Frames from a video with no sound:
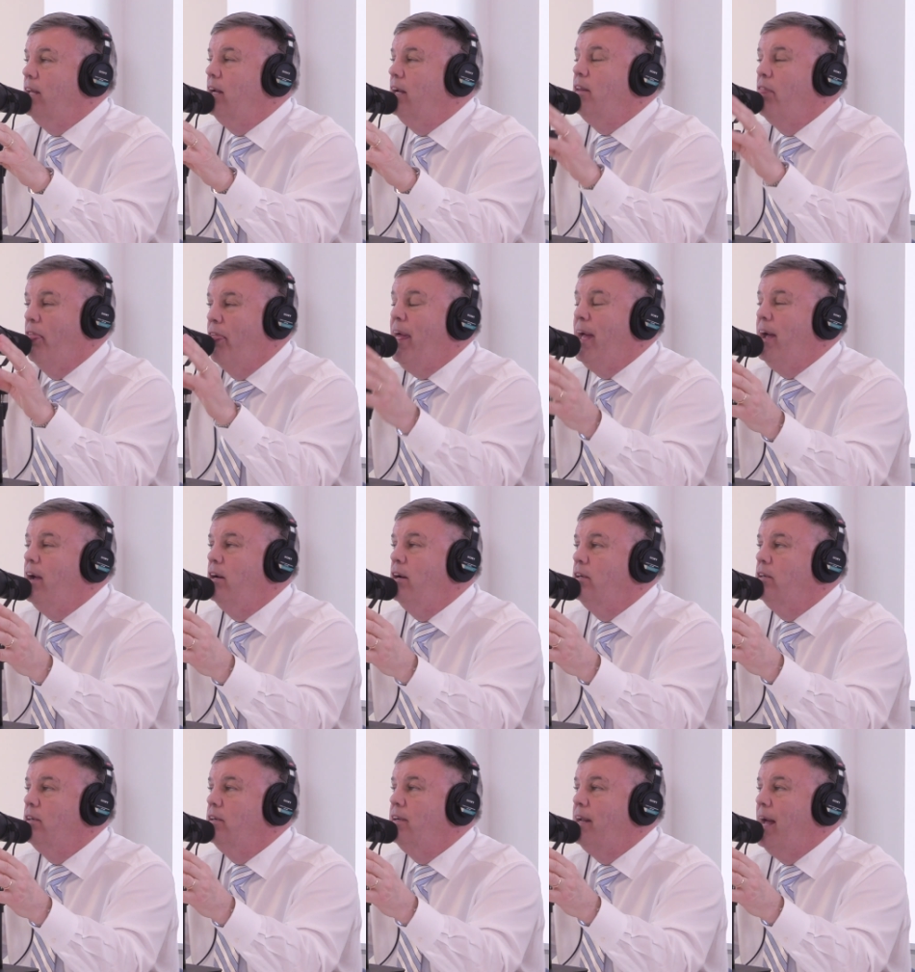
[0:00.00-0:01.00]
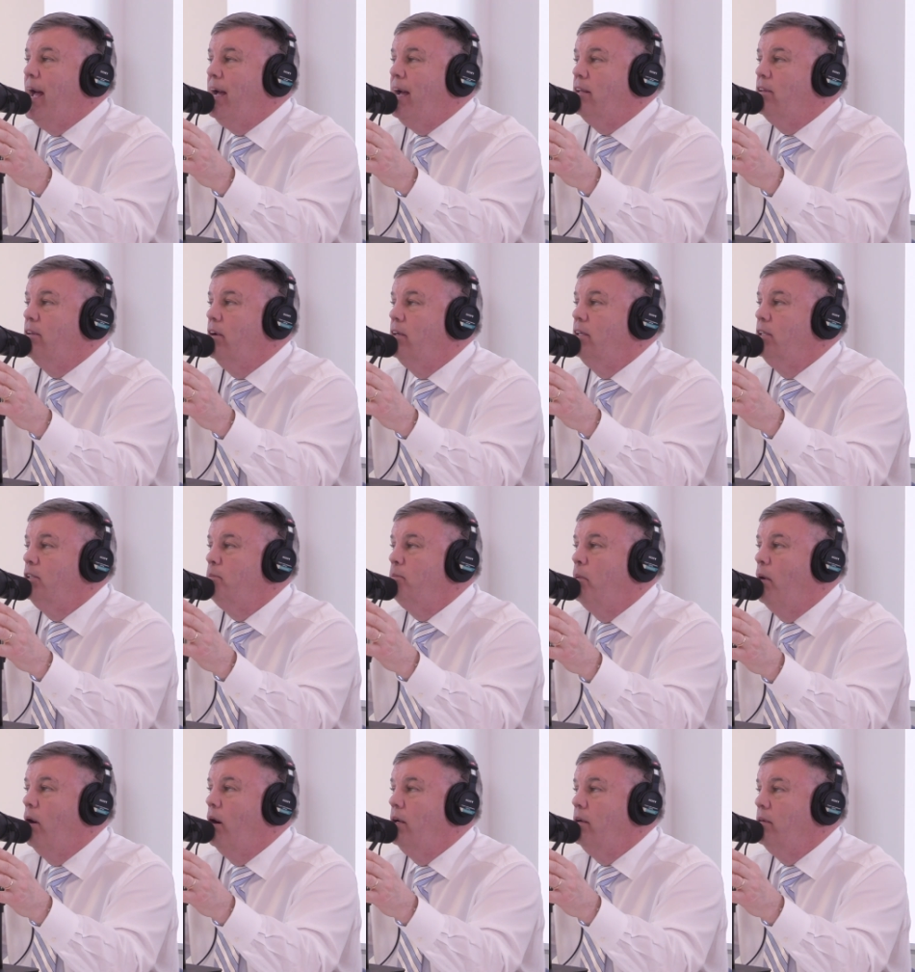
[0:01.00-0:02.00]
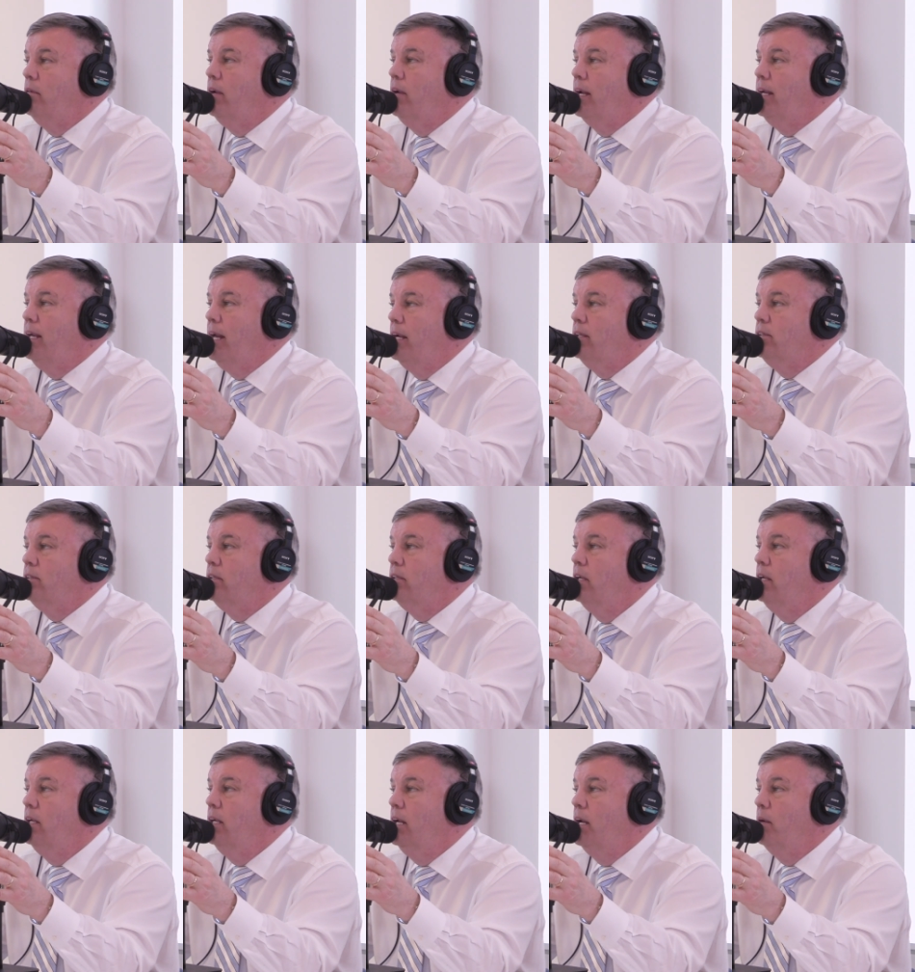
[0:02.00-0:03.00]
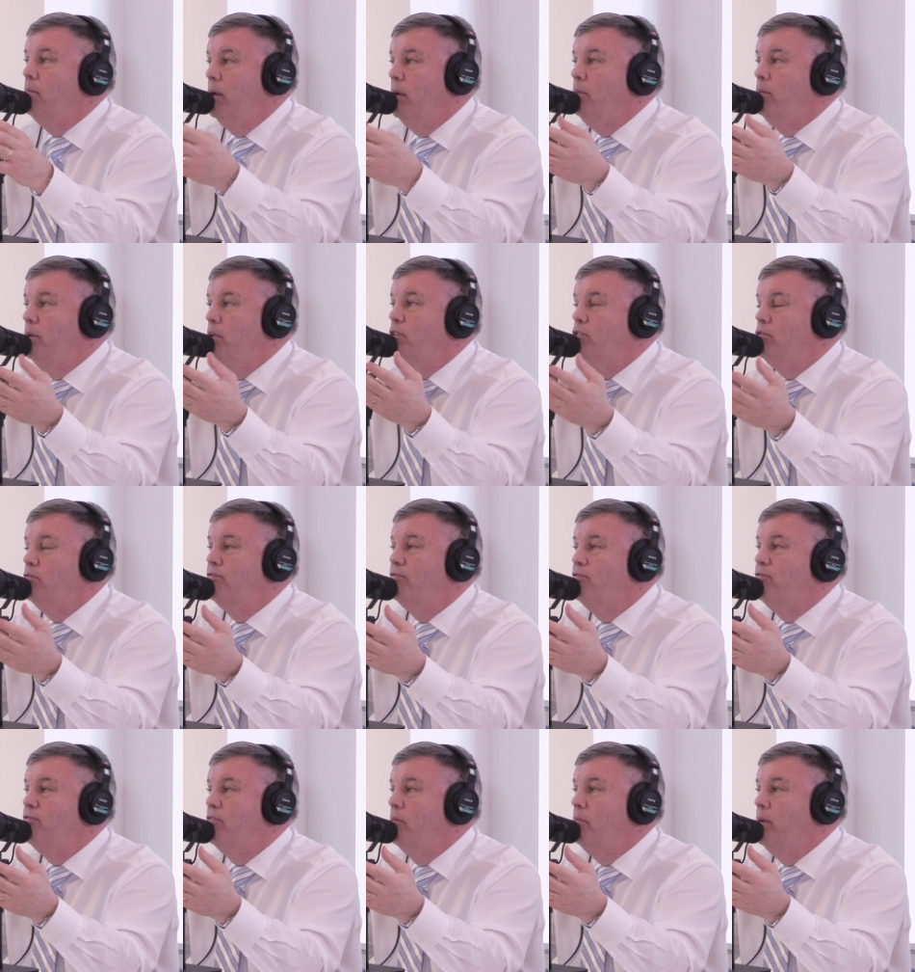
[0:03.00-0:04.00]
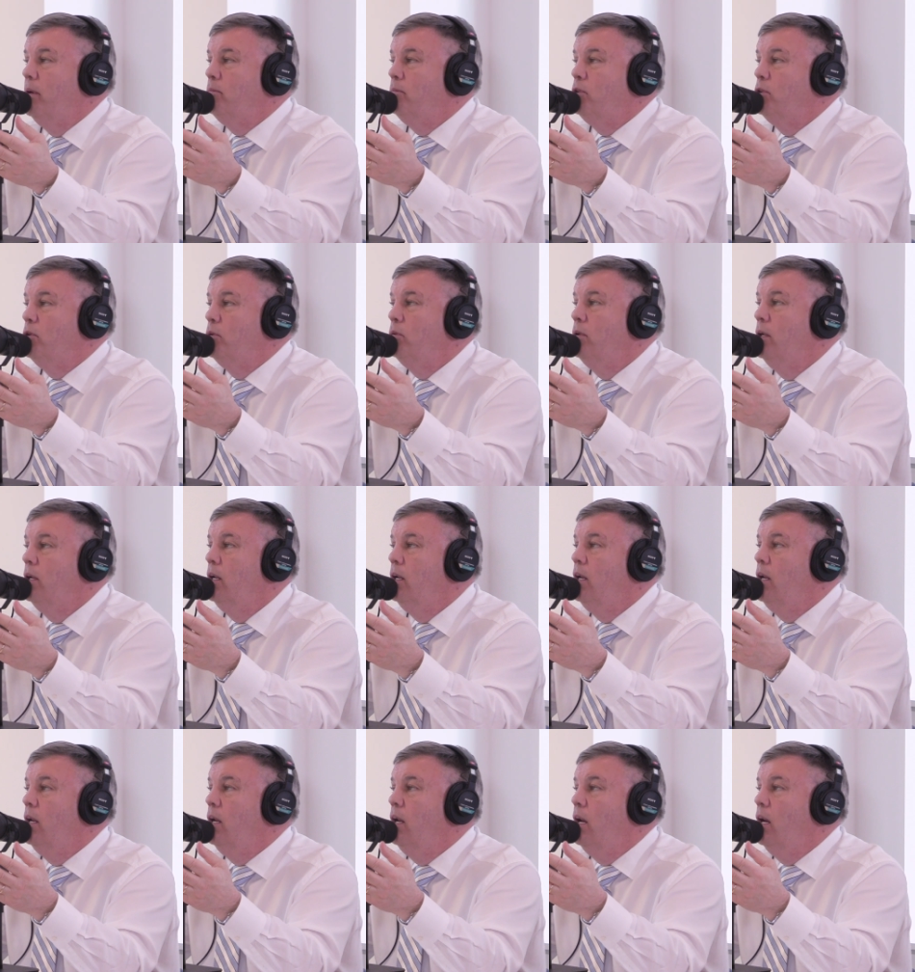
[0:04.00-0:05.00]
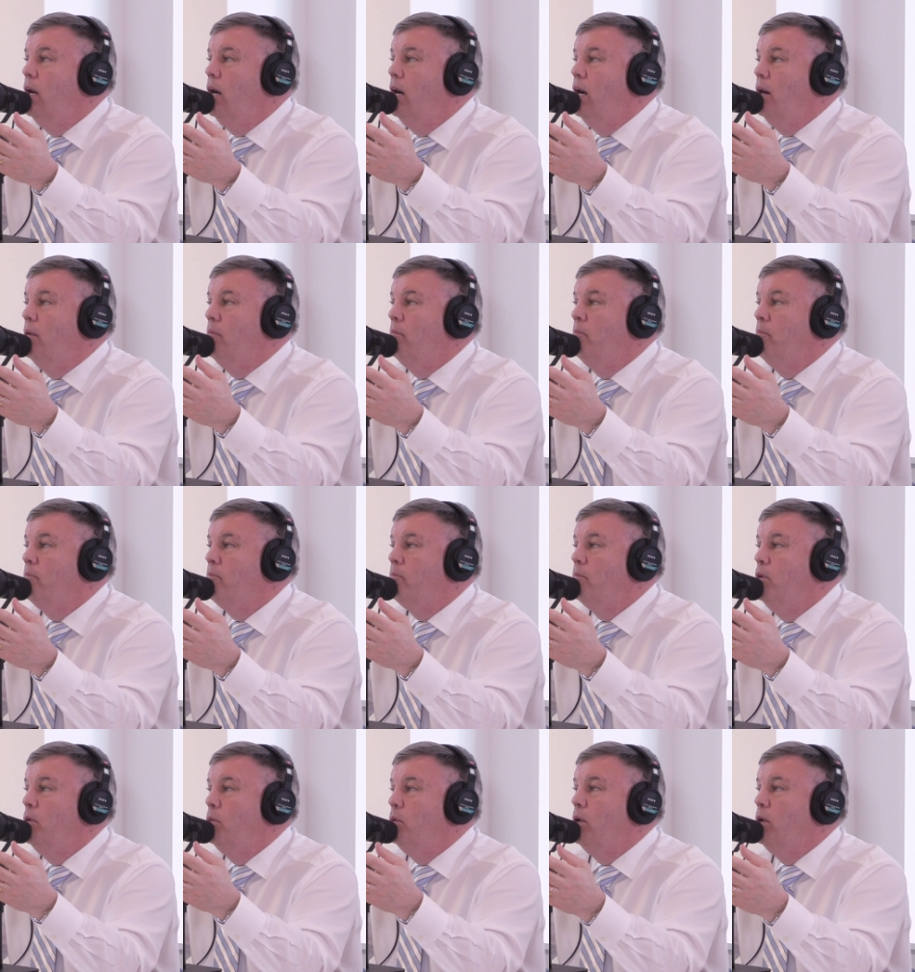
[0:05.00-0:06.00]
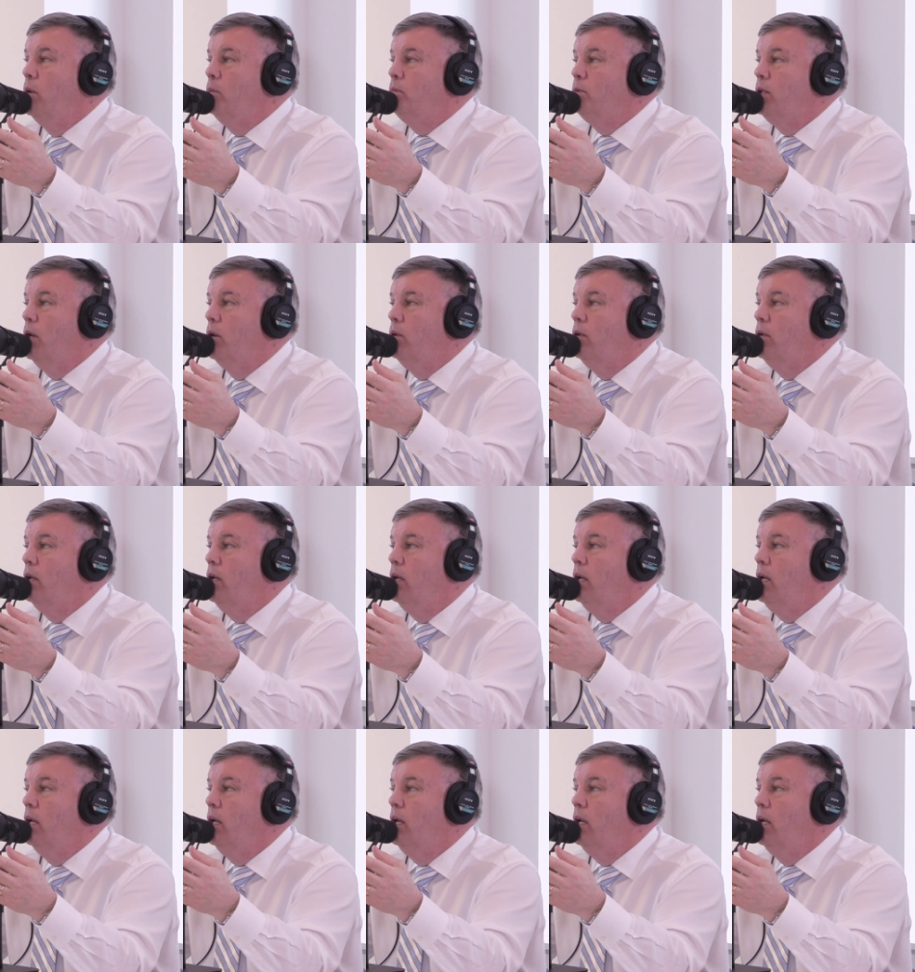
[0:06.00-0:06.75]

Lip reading: They're going to enact on his part, I guess. And maybe it's from him too. You would hope so.